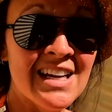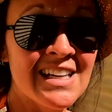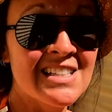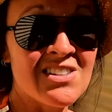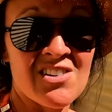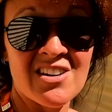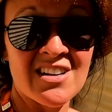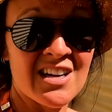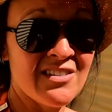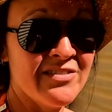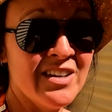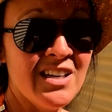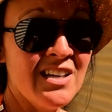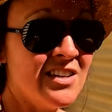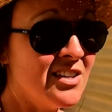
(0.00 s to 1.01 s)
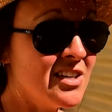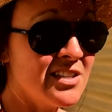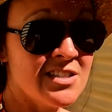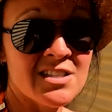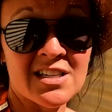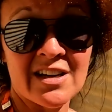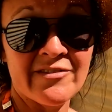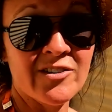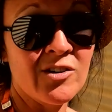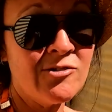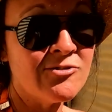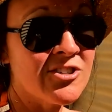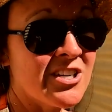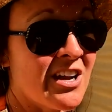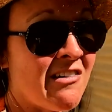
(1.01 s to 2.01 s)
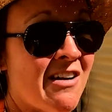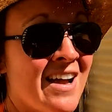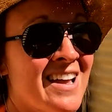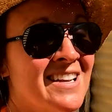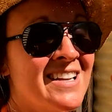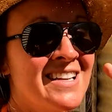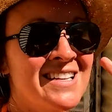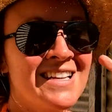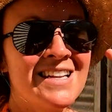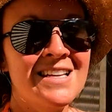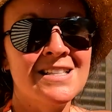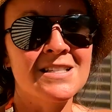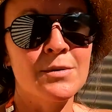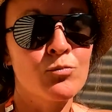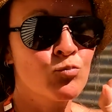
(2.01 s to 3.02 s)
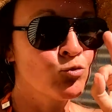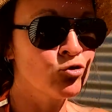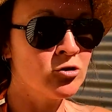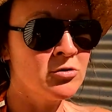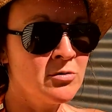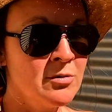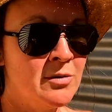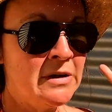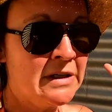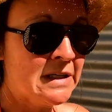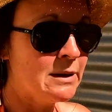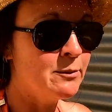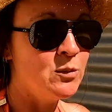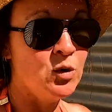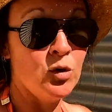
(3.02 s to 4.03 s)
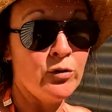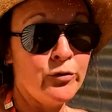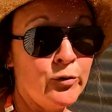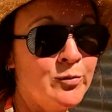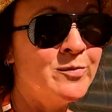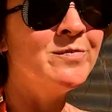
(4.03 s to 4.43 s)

it's hot enough here you can just have a cold shower and it is beautiful.